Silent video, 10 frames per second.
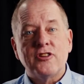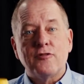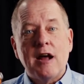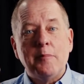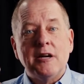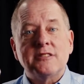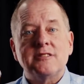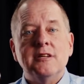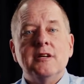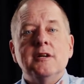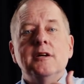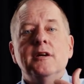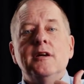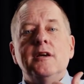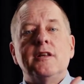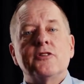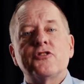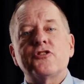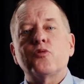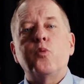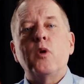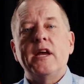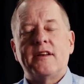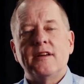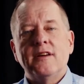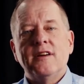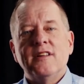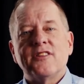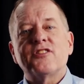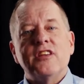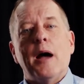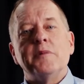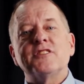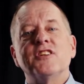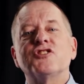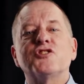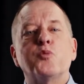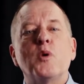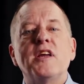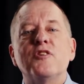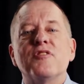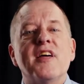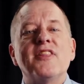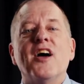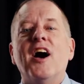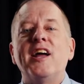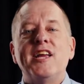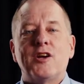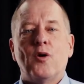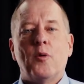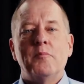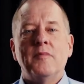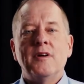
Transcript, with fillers: of the rabbis, it is sweet the psalmist says, sweeter than the honeycomb.